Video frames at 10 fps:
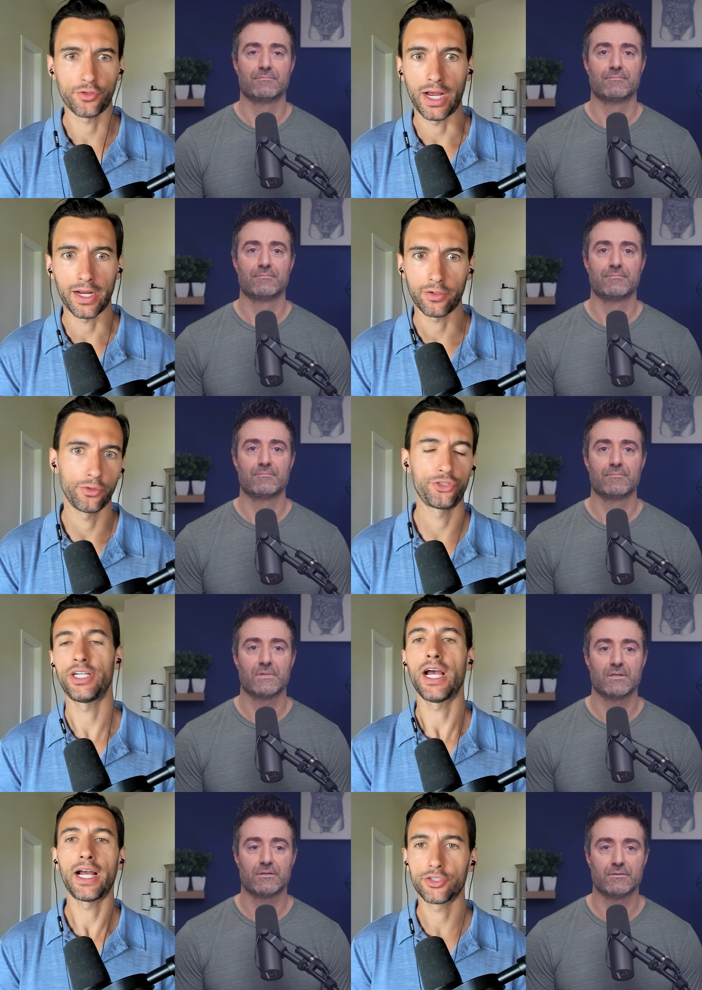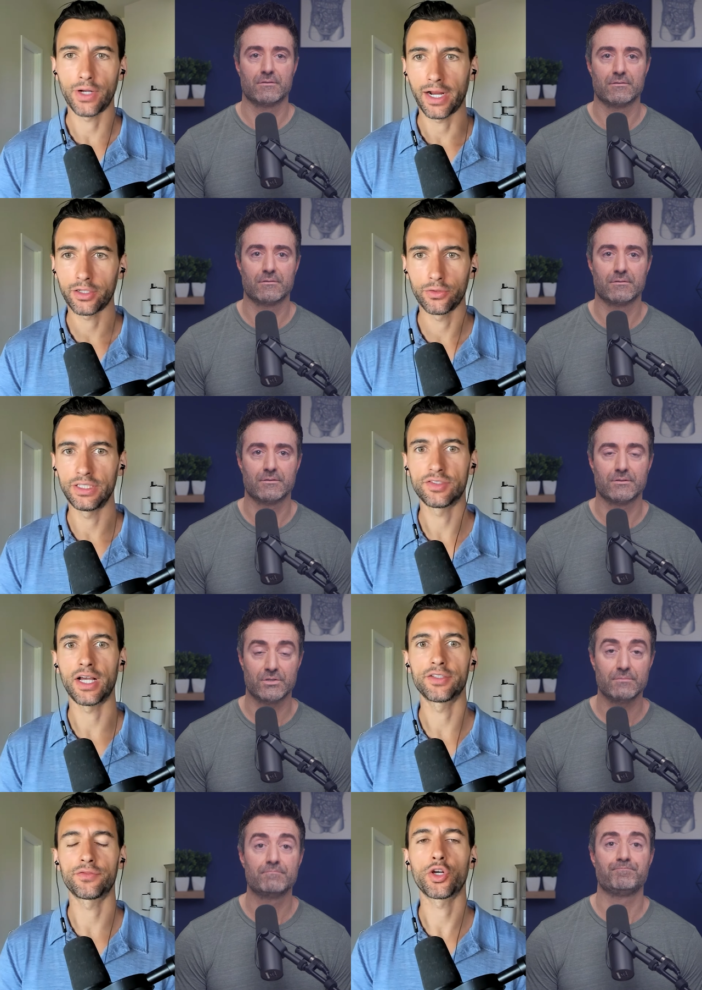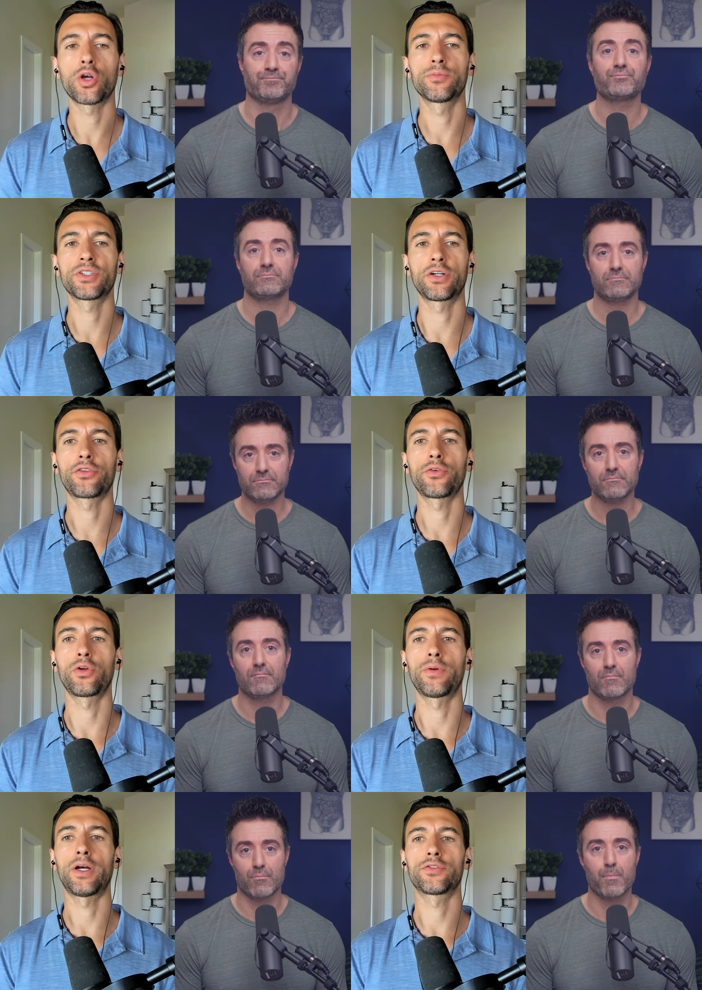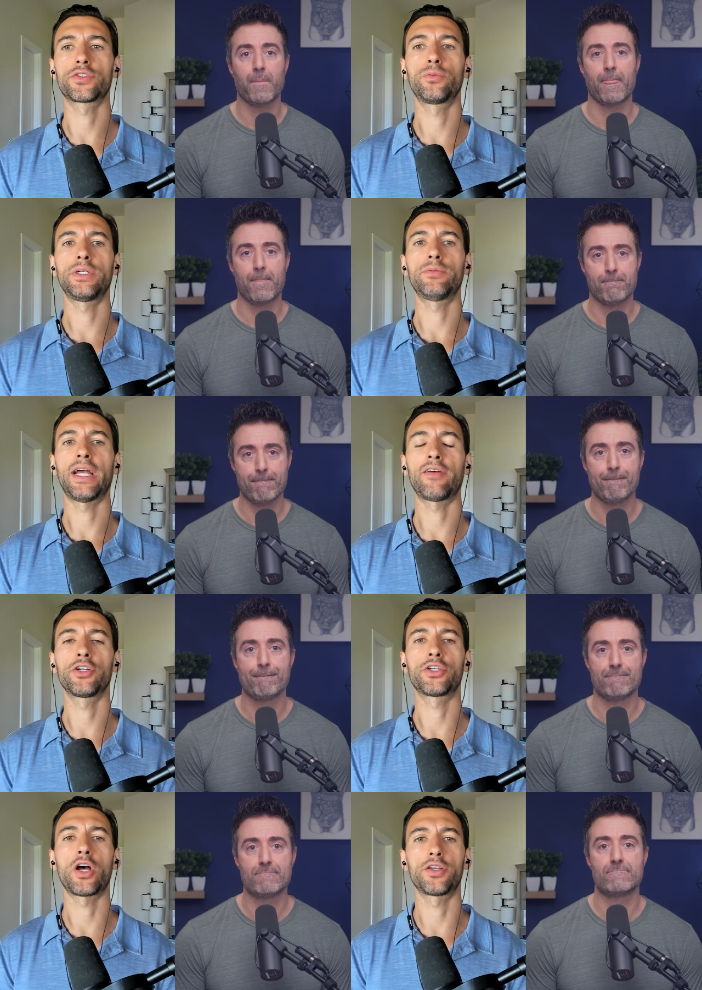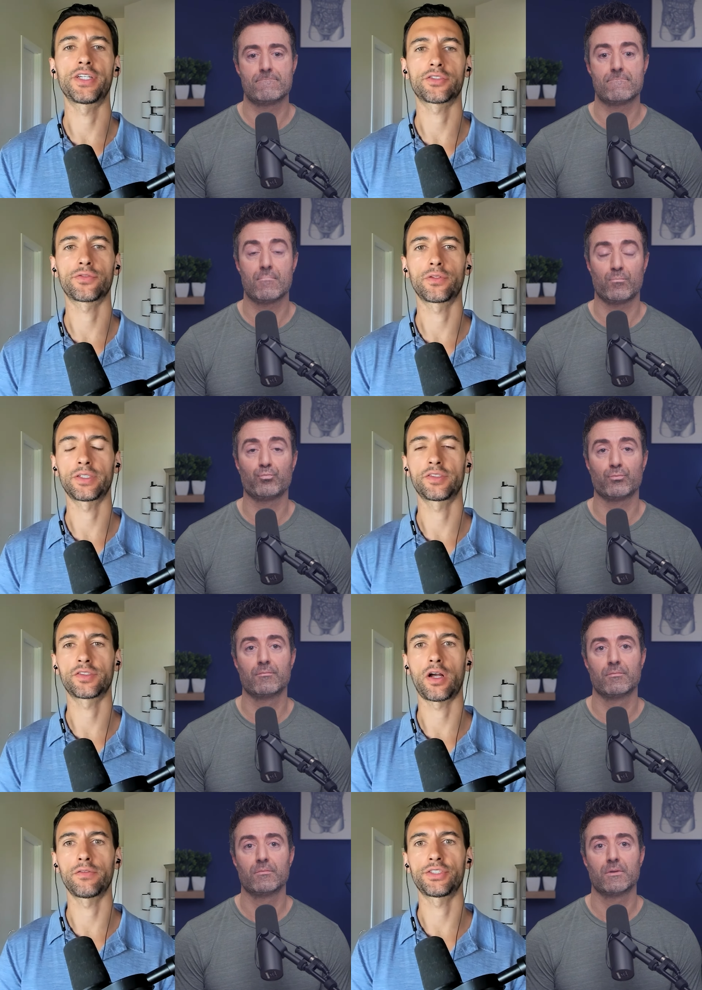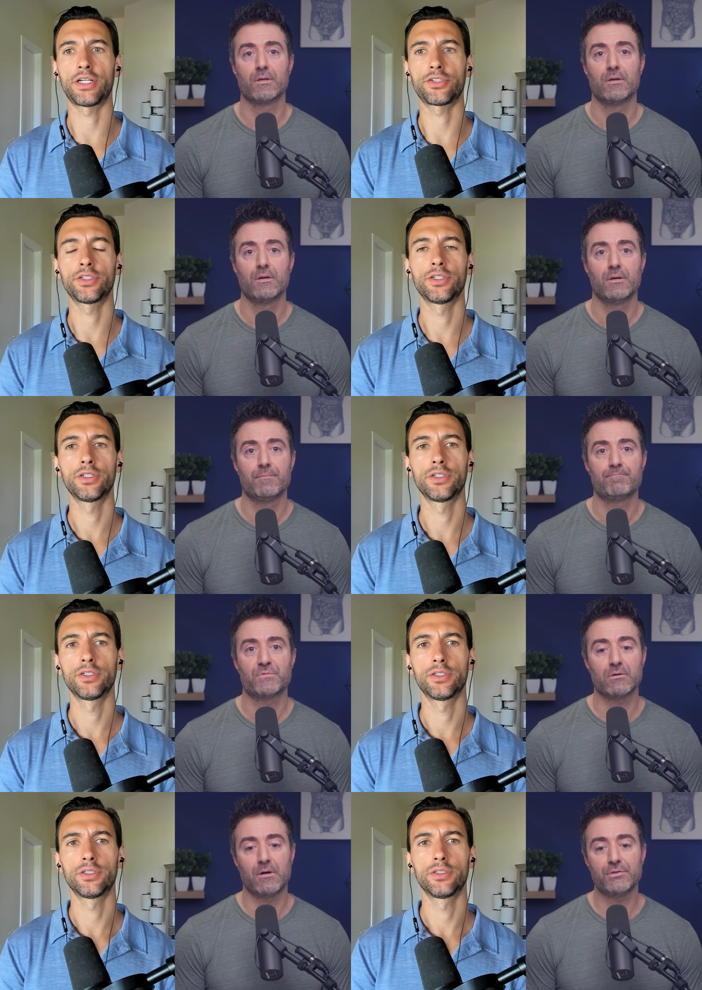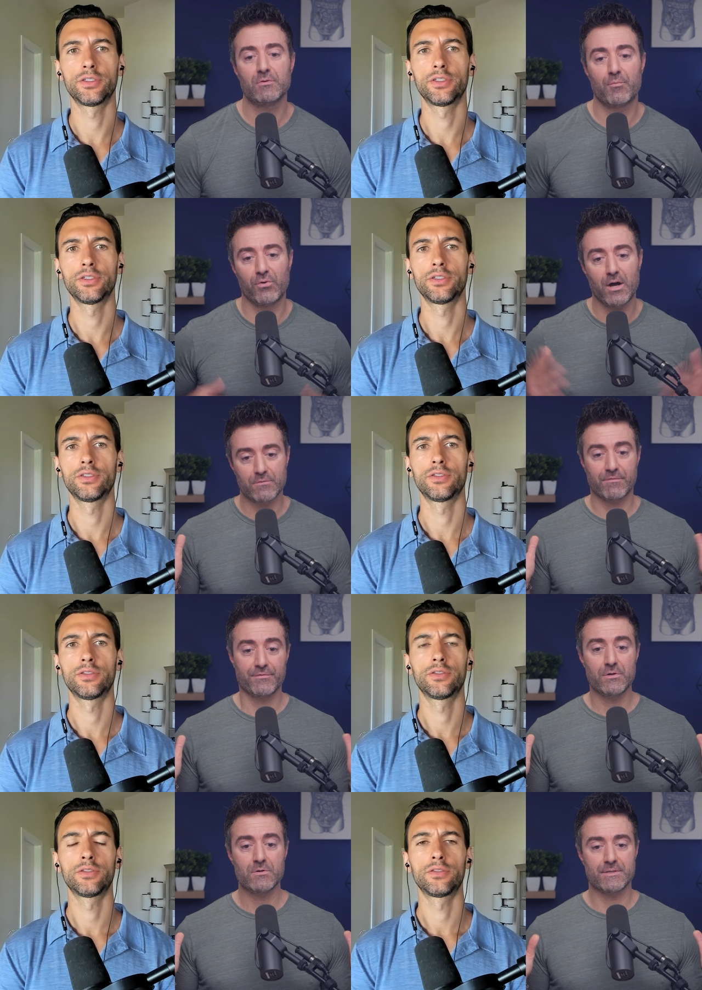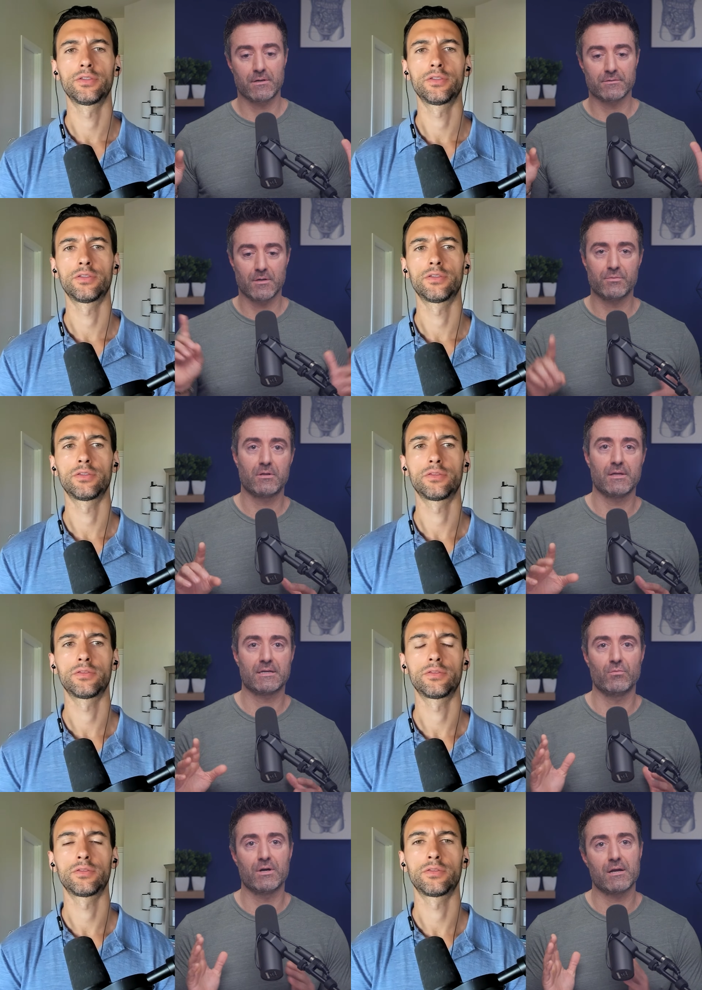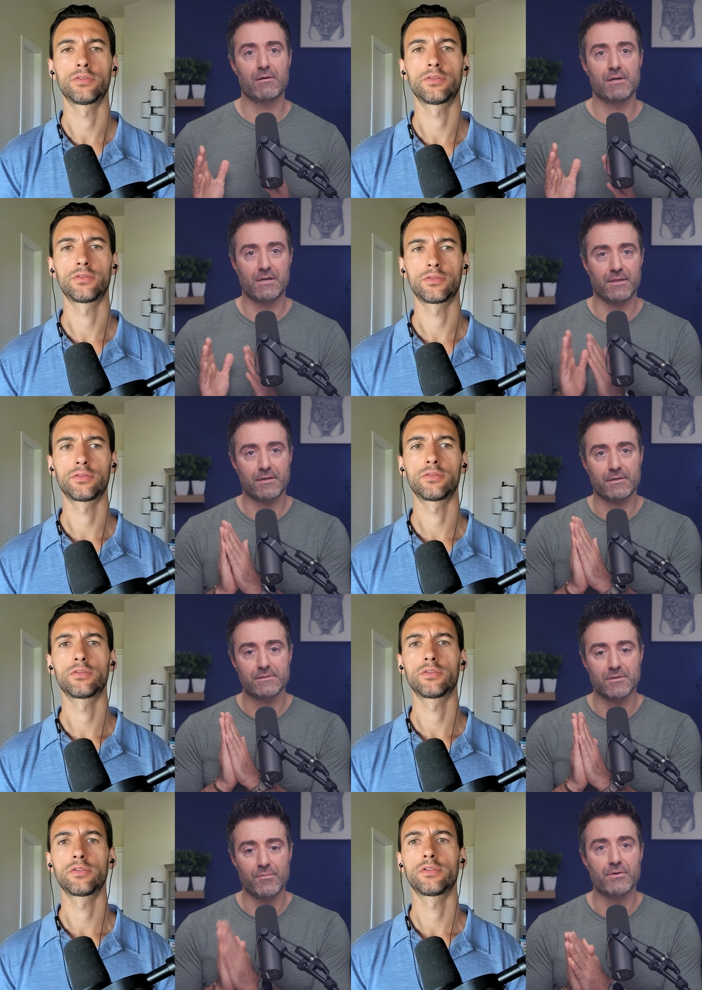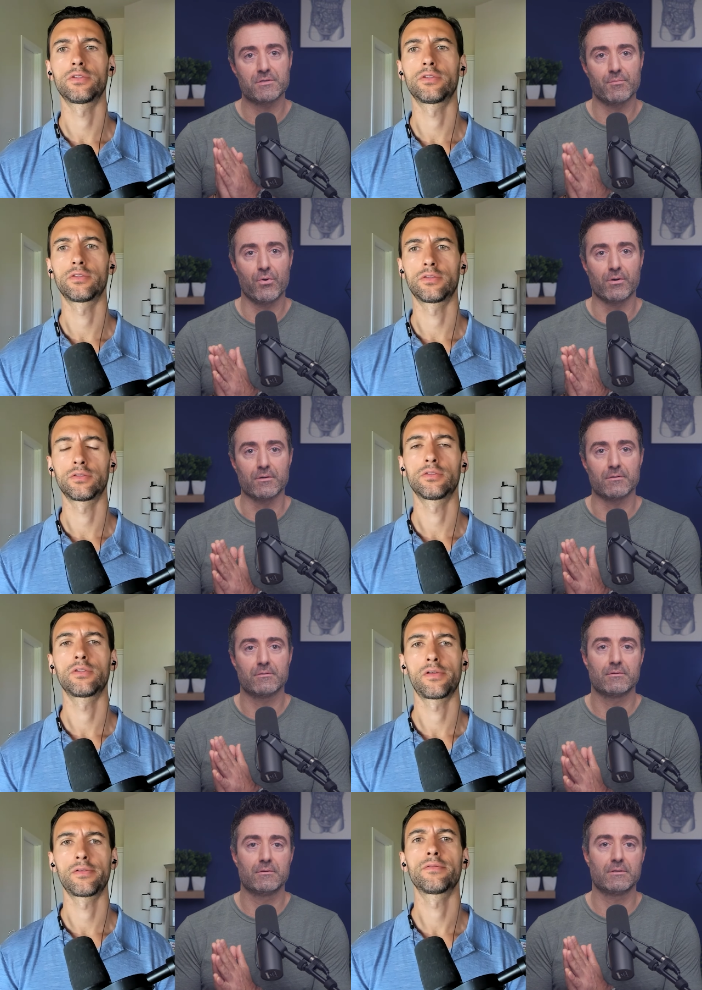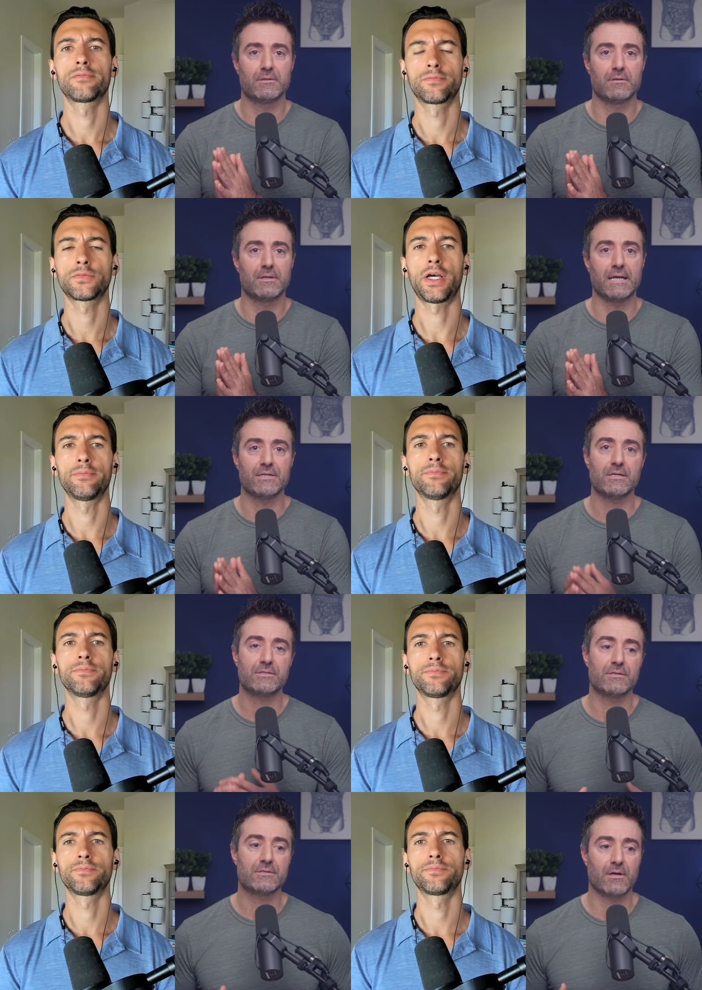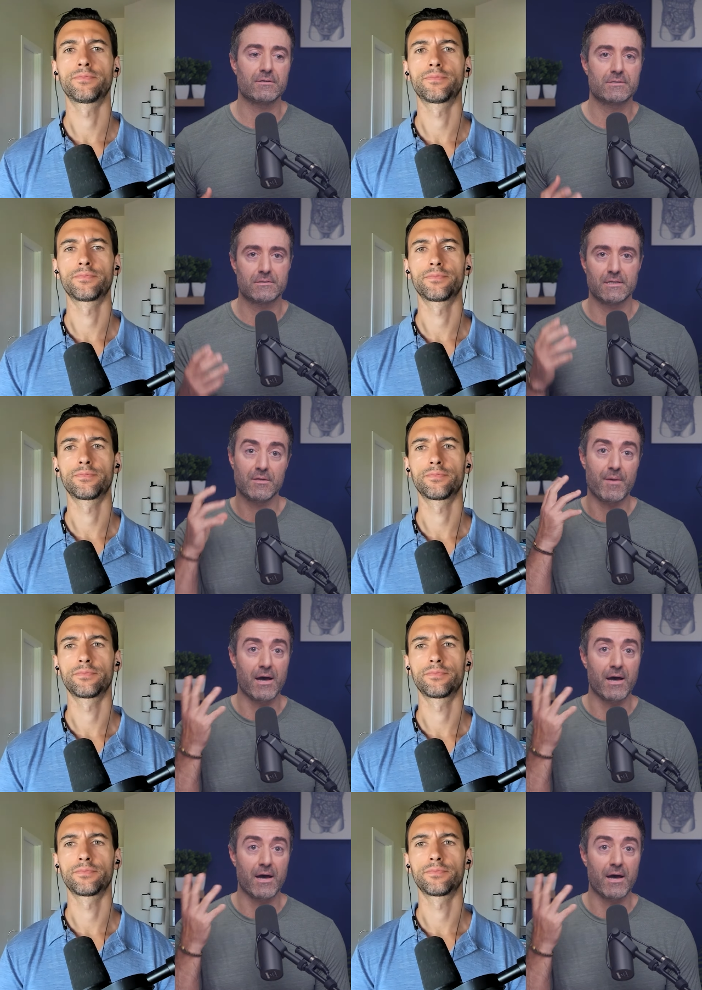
Speaker 1: tract or gi tract or these sure. kinds of terms that are thrown around so we, we have good context for the rest of this conversation
Speaker 2: Sure. I'll do a broad overview and then I'll double click on one area that I think is the most important. Digestion starts in the